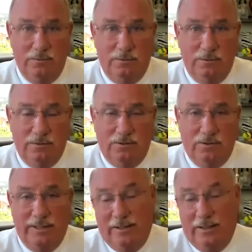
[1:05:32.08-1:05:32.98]
So
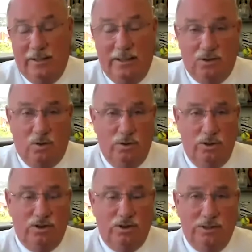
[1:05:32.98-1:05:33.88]
that, and it's cool.
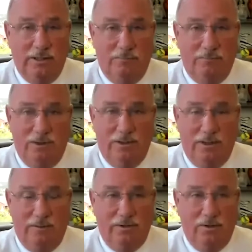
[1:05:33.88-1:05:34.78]
You should see it
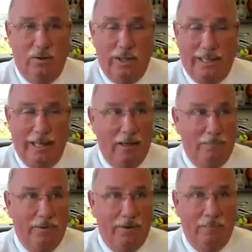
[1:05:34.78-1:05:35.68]
if you go to
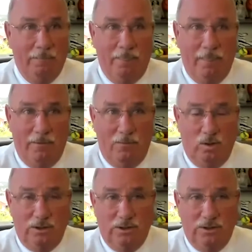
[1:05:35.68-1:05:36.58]
camp, and
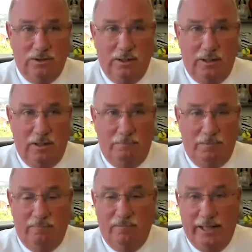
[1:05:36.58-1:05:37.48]
which is
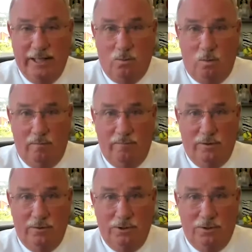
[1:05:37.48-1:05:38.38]
above Lake
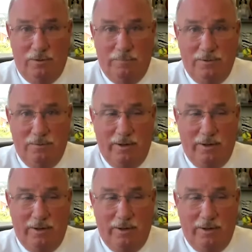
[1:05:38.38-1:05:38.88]
Oroville. You go up there.